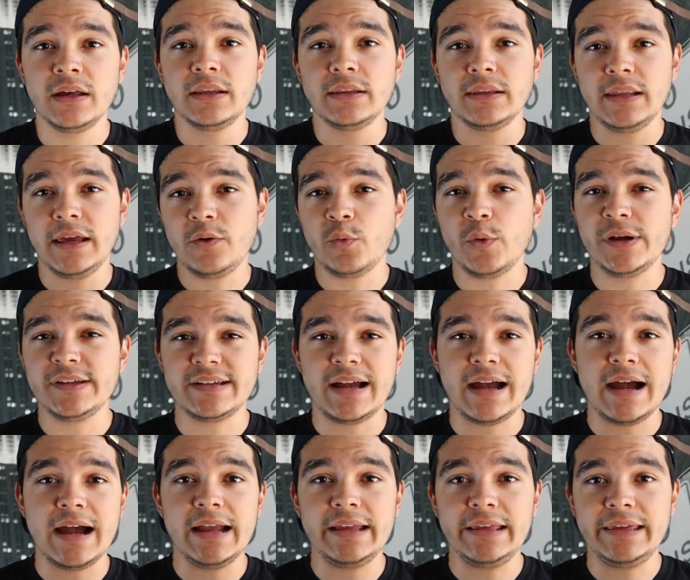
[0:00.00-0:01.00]
Likewise,
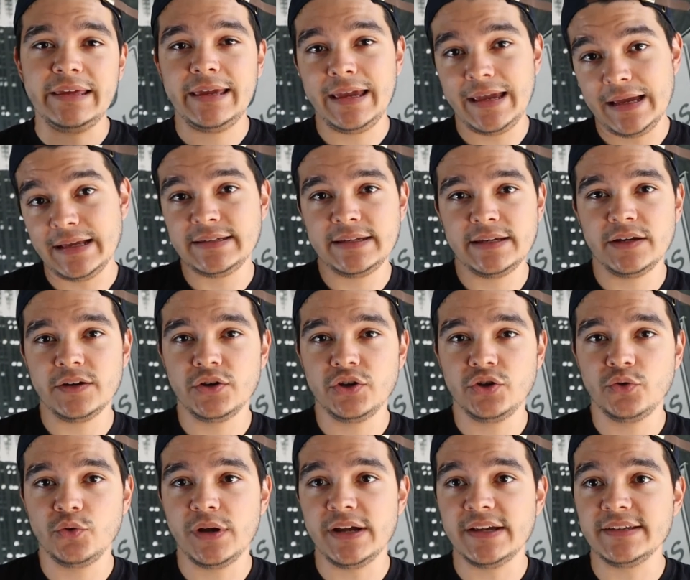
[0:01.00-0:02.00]
I can't hear
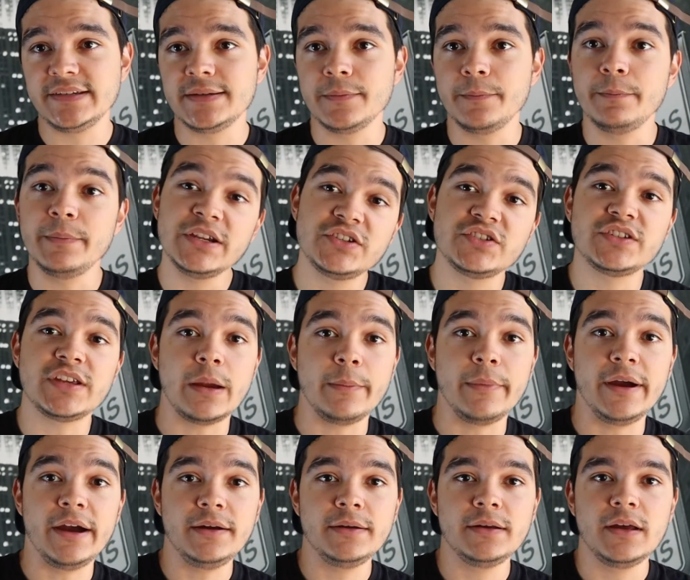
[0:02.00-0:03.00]
you is mish
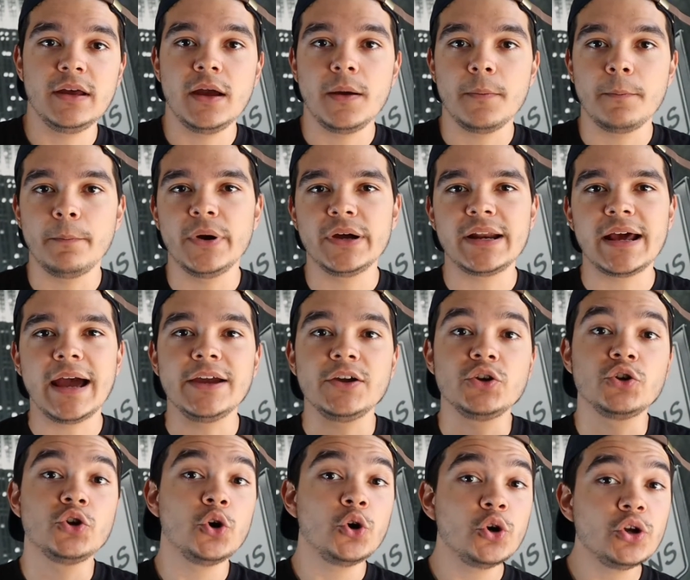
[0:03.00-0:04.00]
sama, but I
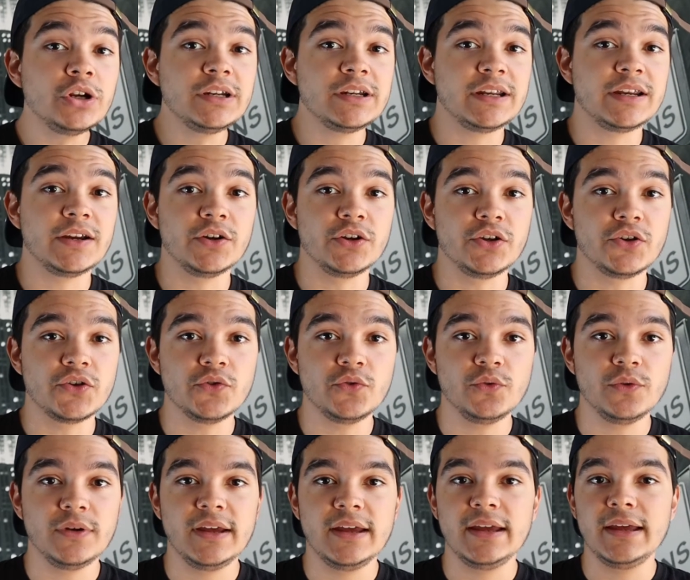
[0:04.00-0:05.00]
couldn't hear
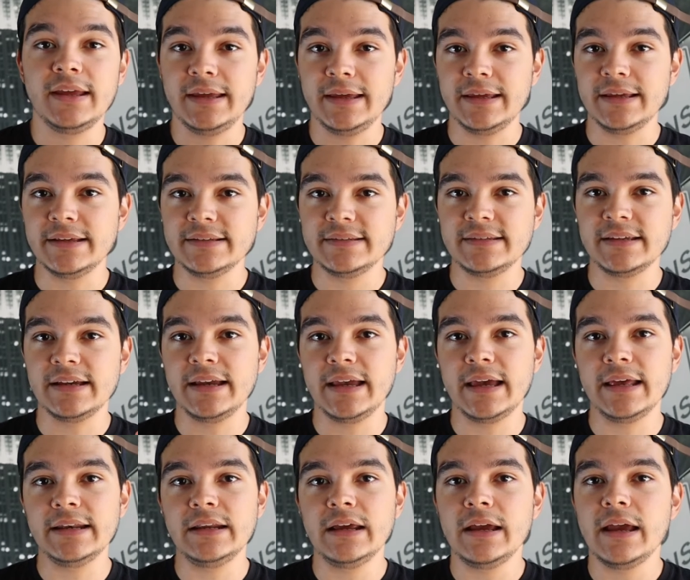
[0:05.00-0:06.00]
you is,
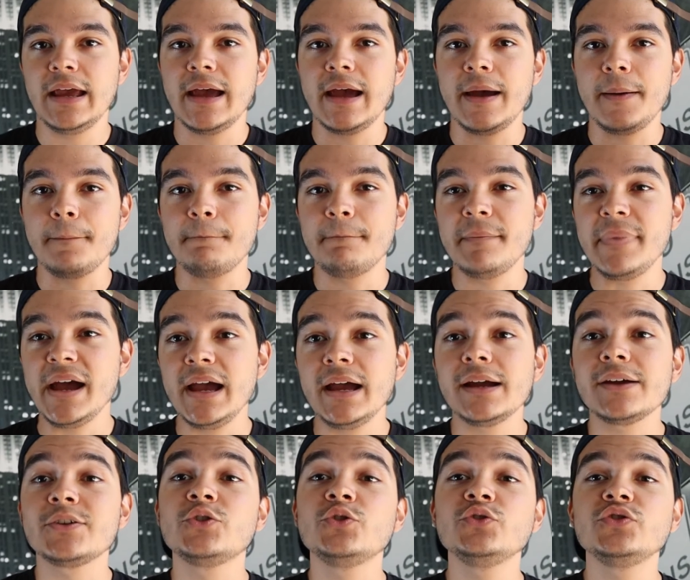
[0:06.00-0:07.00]
again,
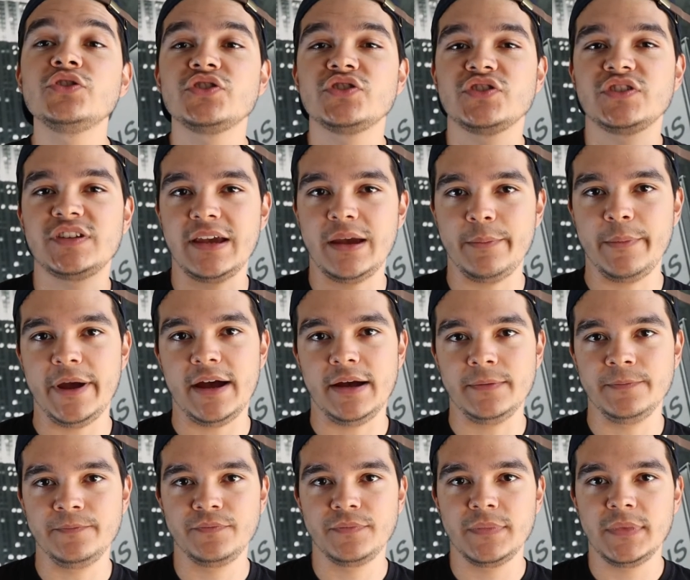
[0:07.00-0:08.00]
ma kunt sama.
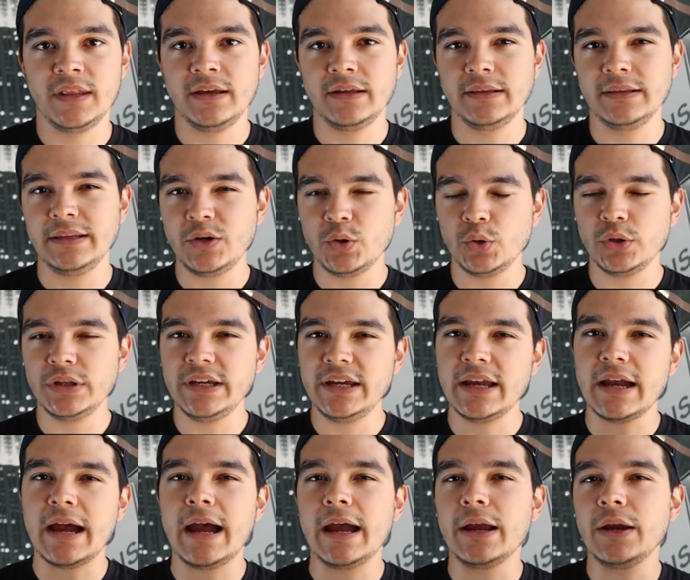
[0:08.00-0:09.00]

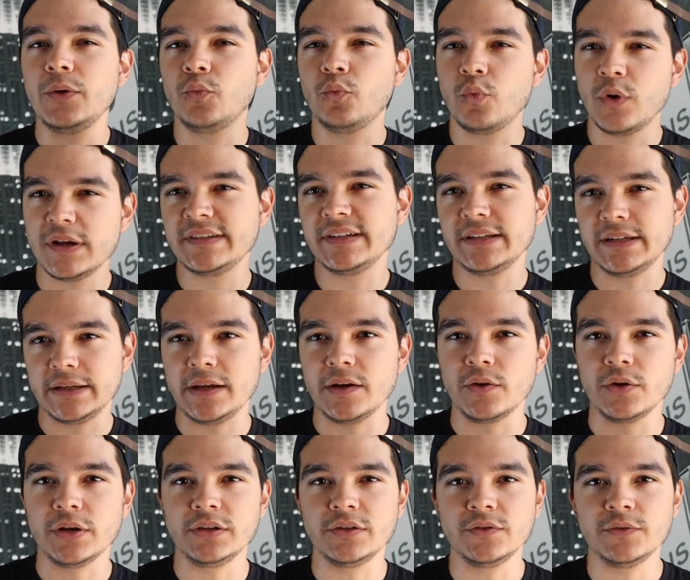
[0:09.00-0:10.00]
Literally, I wasn't
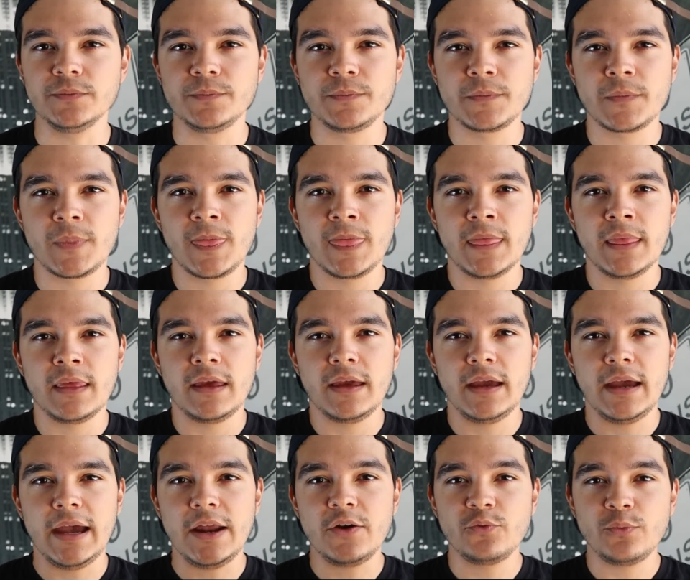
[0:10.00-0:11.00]
hearing you.
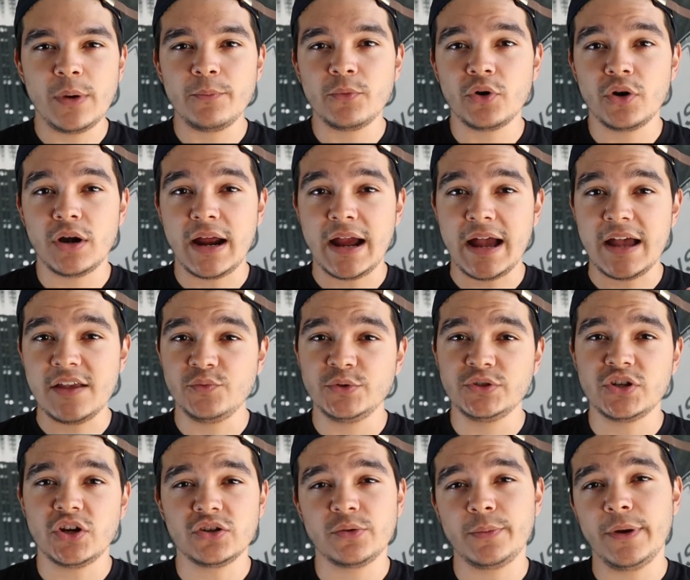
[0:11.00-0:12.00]
And remember, as we
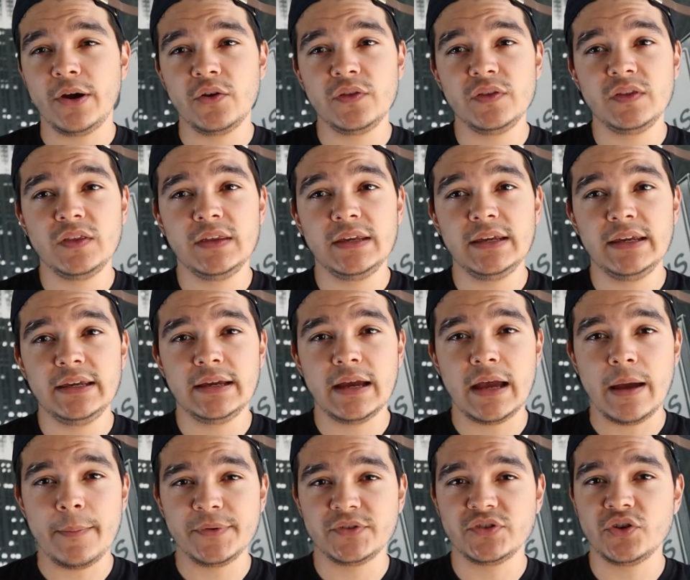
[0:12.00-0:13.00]
talked about in the
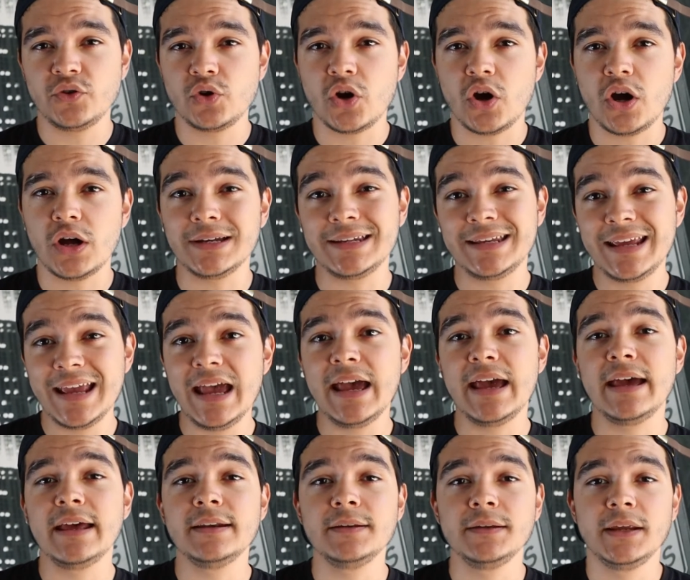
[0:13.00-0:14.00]
episode on
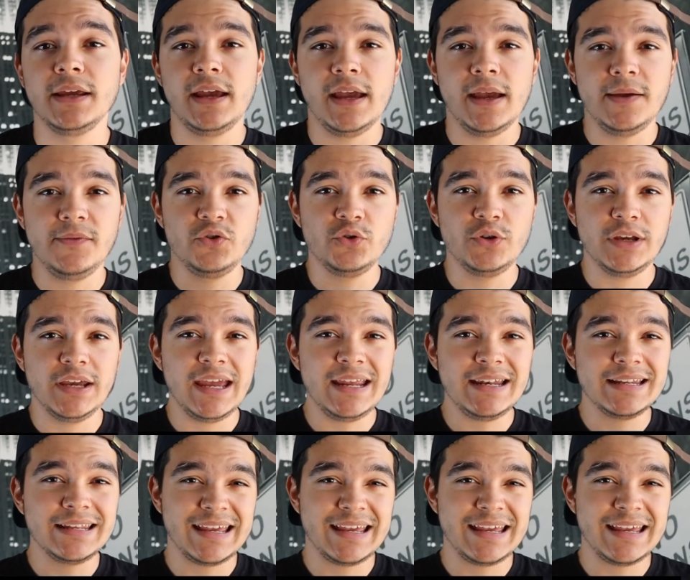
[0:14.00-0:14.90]
can, if you negate